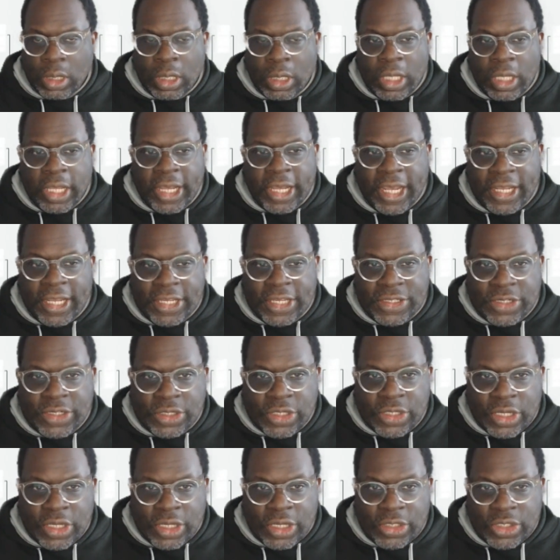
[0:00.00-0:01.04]
Hey, this
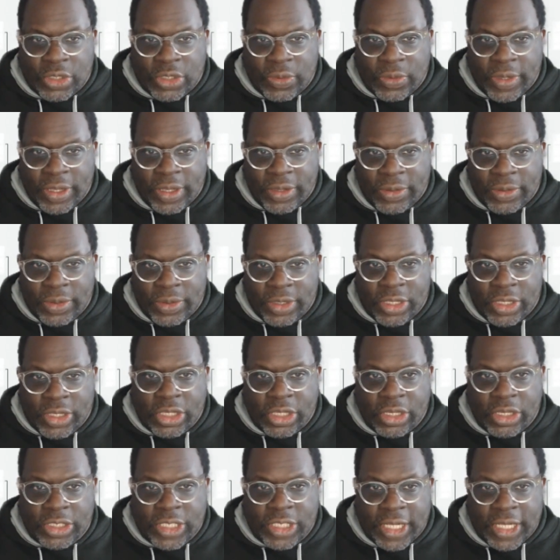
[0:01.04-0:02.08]
is uh, Joel, a
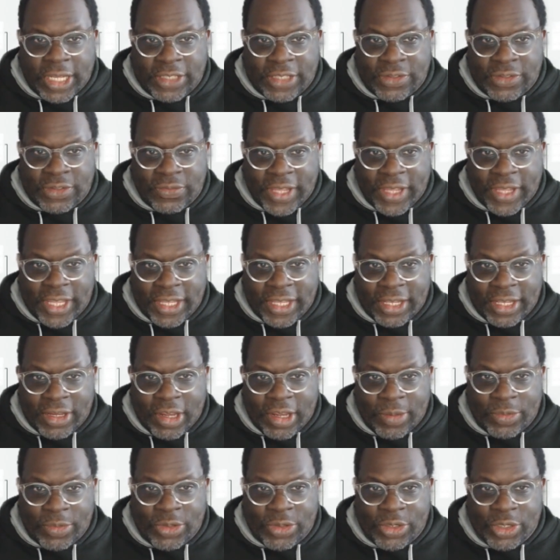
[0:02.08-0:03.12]
Dutch Nets fan,
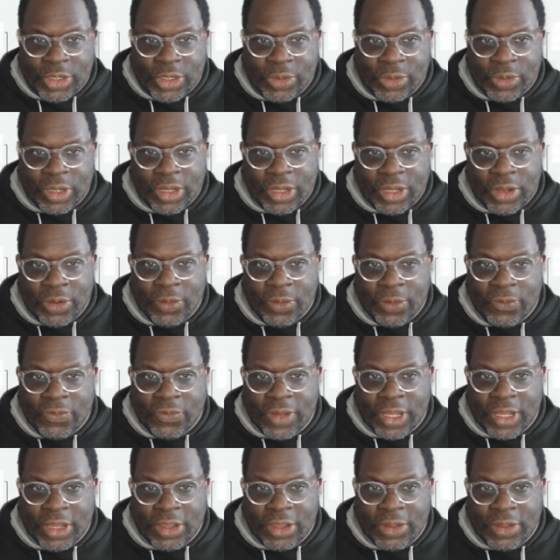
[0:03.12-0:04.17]
coming to you with a new
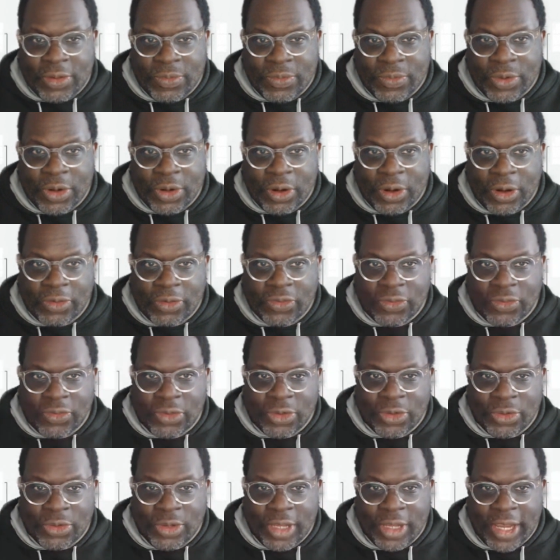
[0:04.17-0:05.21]
video in regards
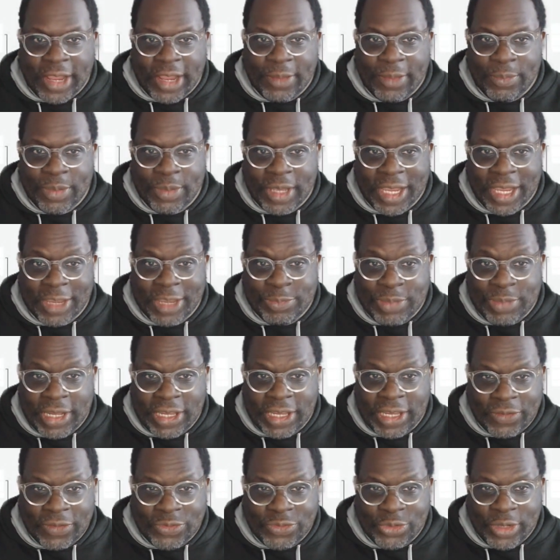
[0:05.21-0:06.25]
to the NBA
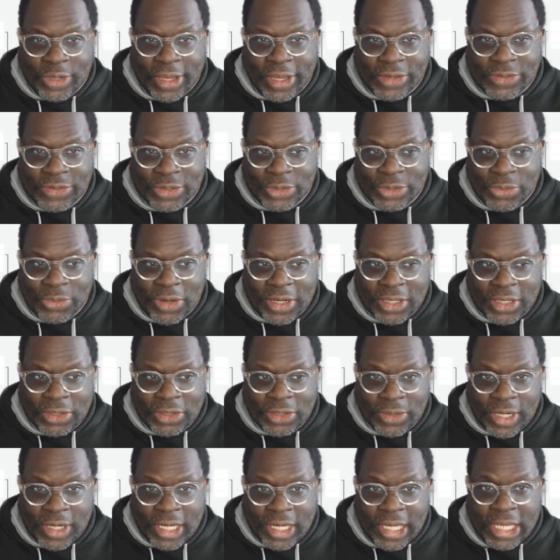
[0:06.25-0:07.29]
Playoff
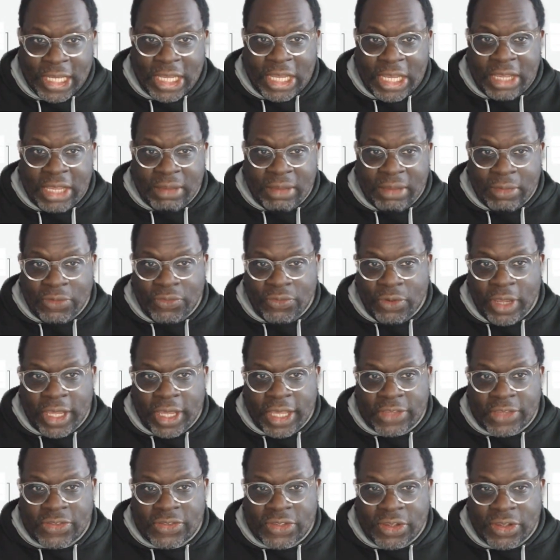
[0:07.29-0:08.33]
2023. Before I
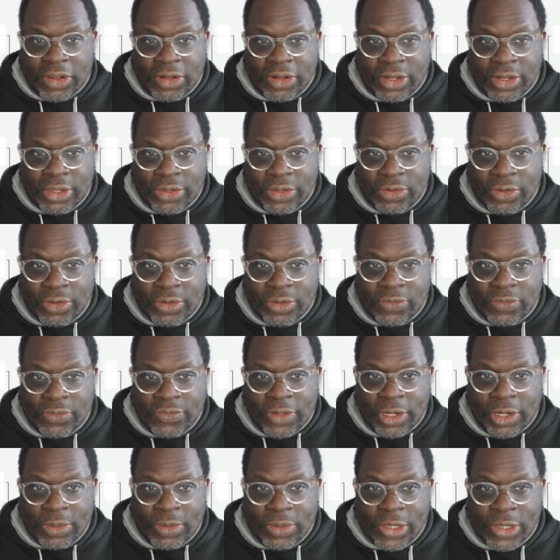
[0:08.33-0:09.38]
get started, you can
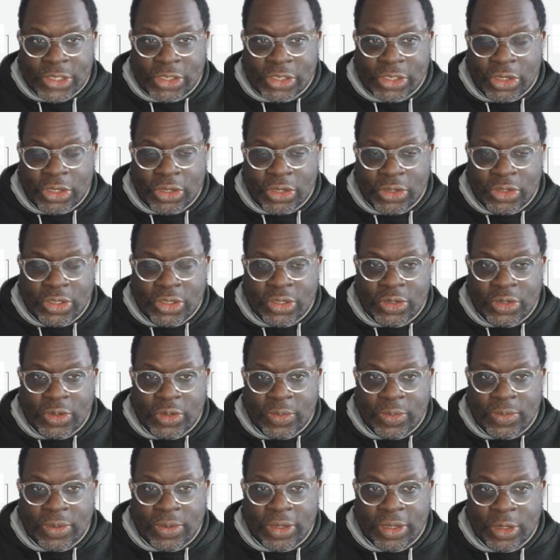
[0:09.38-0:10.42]
follow us on
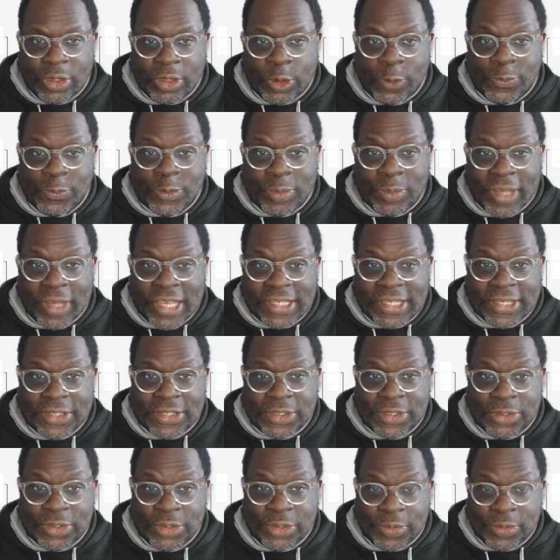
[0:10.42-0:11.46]
YouTube, on the Hoop Spaces
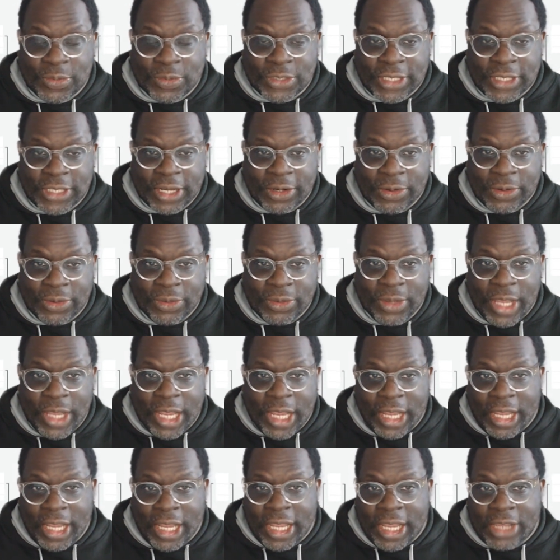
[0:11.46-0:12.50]
YouTube channel,
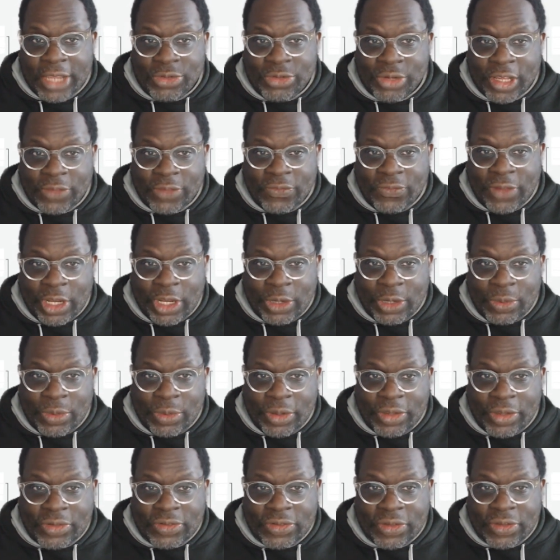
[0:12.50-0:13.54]
and you can
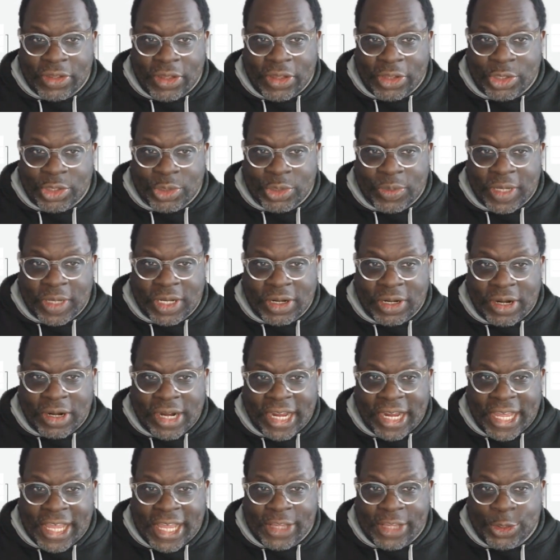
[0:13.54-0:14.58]
follow us uh, on Twitter
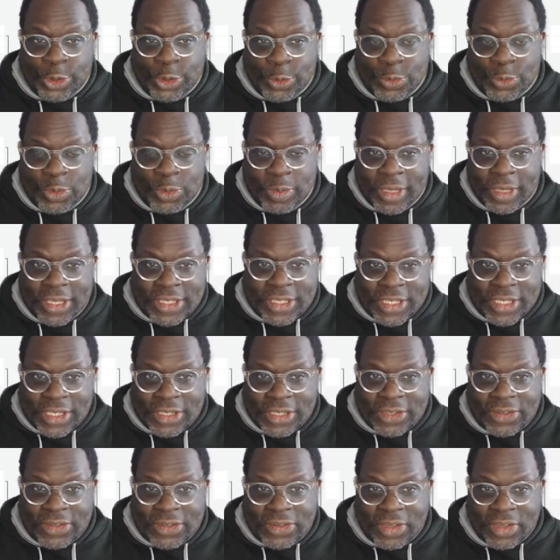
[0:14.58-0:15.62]
at Hoop
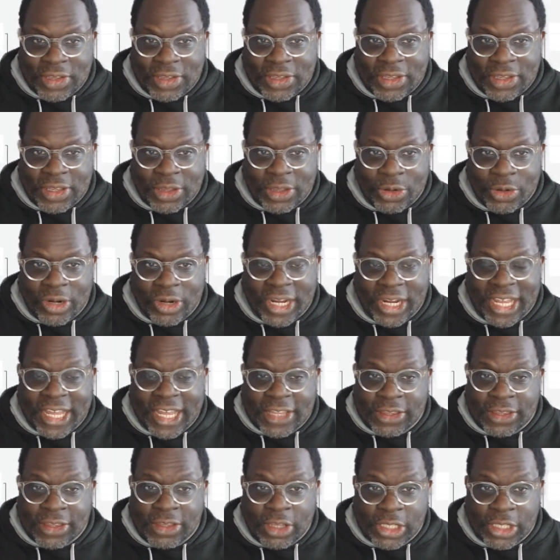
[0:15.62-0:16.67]
Spaces uh, or
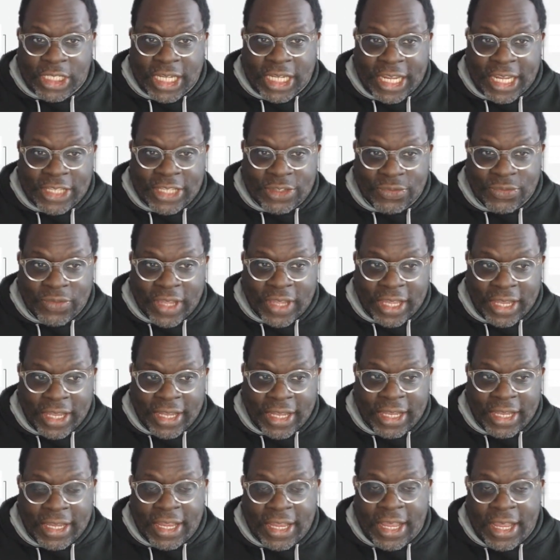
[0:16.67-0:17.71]
at Dutch Nets fan.